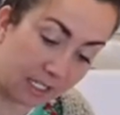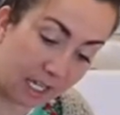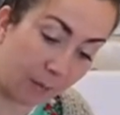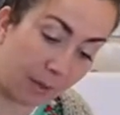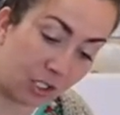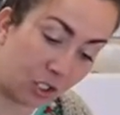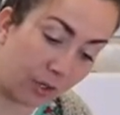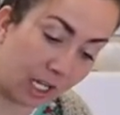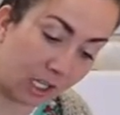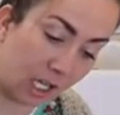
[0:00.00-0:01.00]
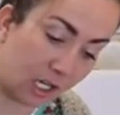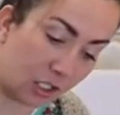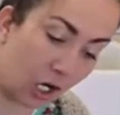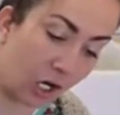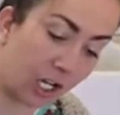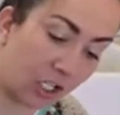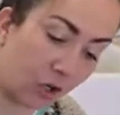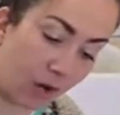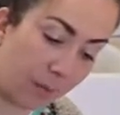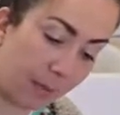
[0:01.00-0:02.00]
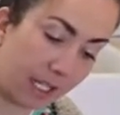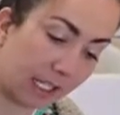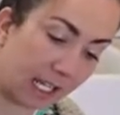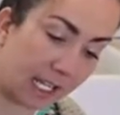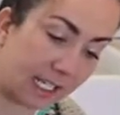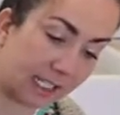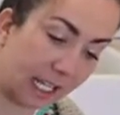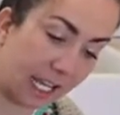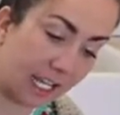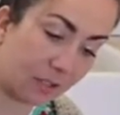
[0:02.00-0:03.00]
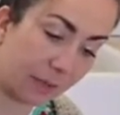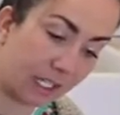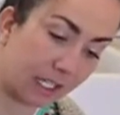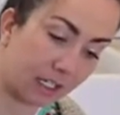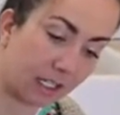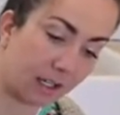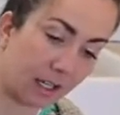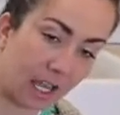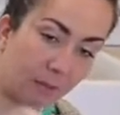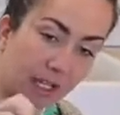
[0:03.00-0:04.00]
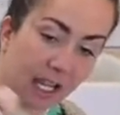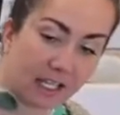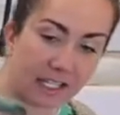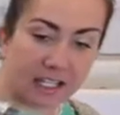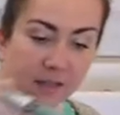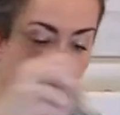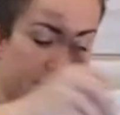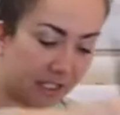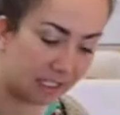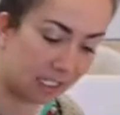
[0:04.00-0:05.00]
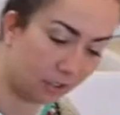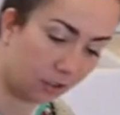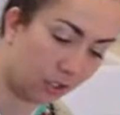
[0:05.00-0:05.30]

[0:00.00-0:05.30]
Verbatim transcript: I've been doing a lot of dark and decrepit, like a glaze with it. And because it has a built-in sealer, you